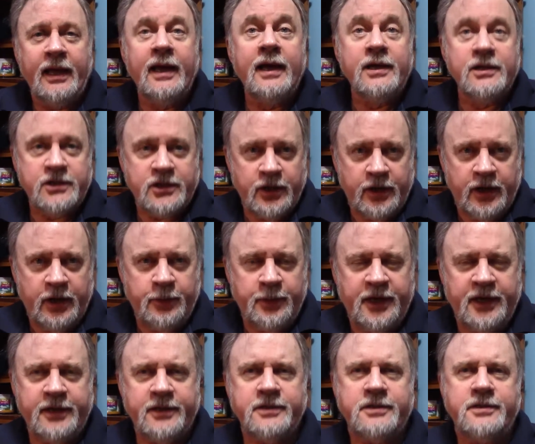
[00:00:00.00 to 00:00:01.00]
So here it
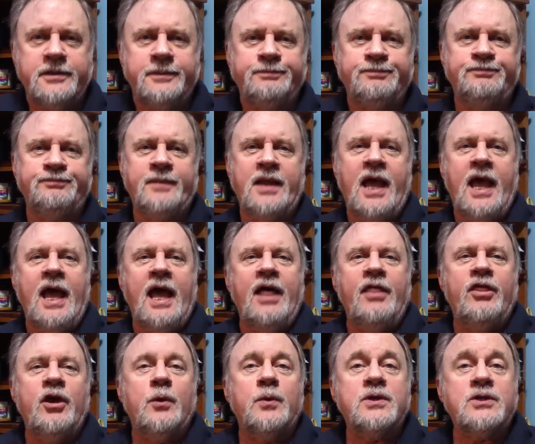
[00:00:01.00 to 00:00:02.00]
is.
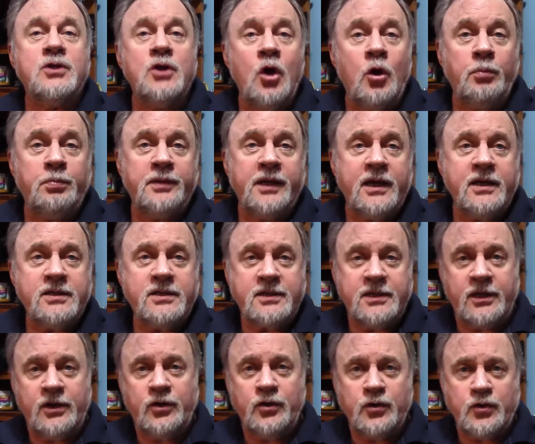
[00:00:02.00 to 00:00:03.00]
There is no place
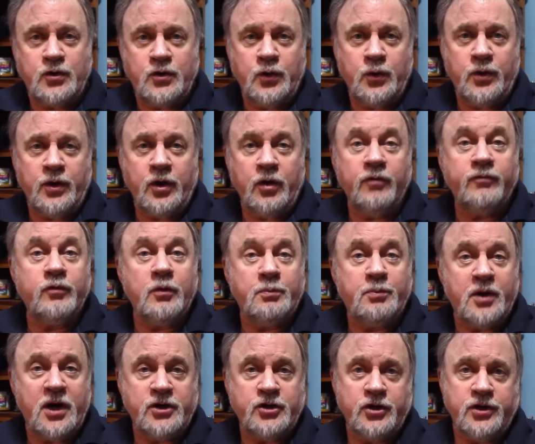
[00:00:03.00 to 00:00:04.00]
in your studio for
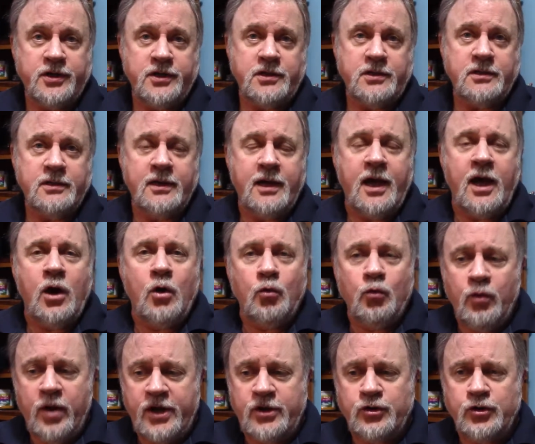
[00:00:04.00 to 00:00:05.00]
prejudice.
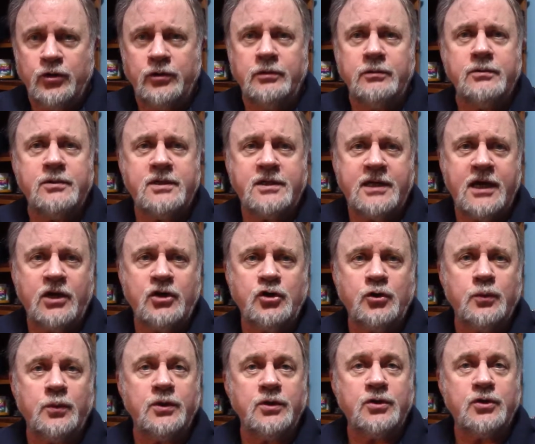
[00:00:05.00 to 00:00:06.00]
Racial,
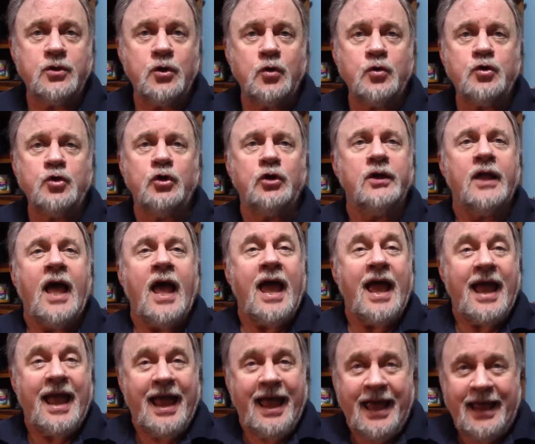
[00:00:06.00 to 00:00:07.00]
sexual, social,
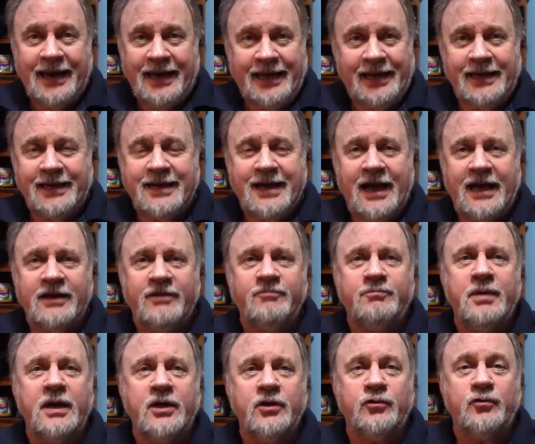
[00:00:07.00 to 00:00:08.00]
any kind of
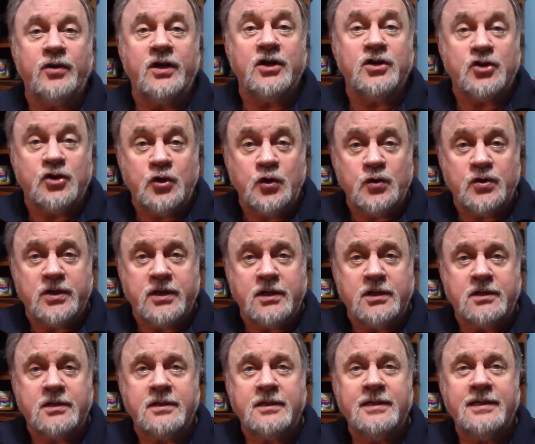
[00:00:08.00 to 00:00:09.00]
bigotry is
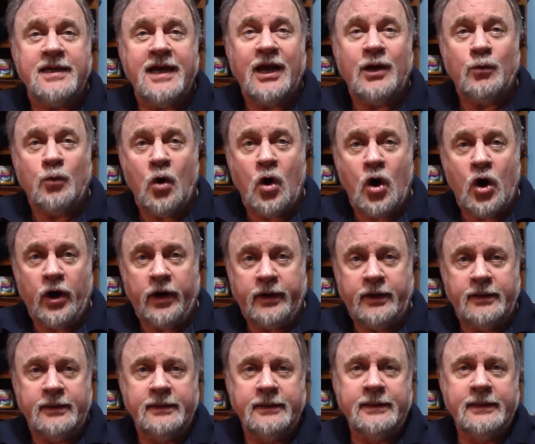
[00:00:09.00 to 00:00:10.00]
useless and wrong.
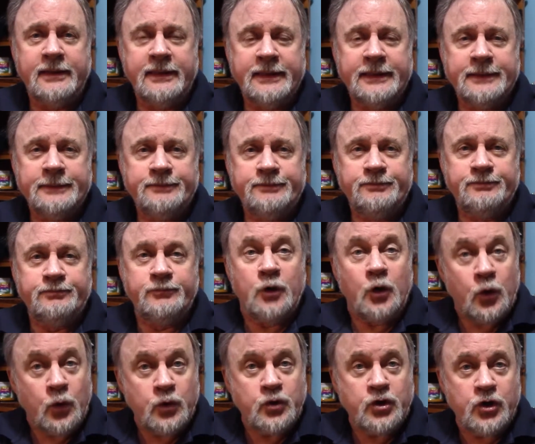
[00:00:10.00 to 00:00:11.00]

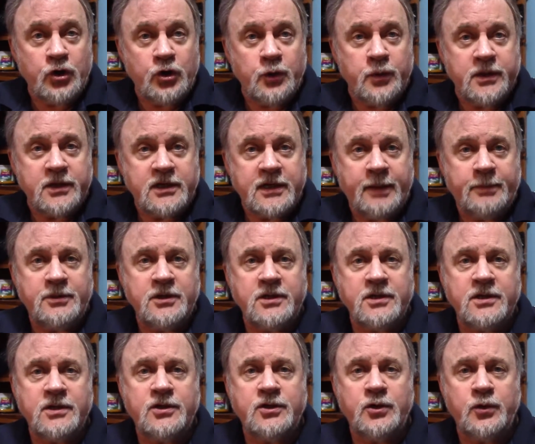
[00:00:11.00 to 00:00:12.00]
Who should you accept as
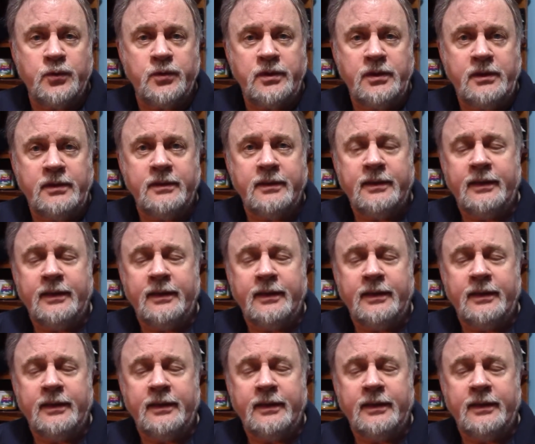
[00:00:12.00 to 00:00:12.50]
a student?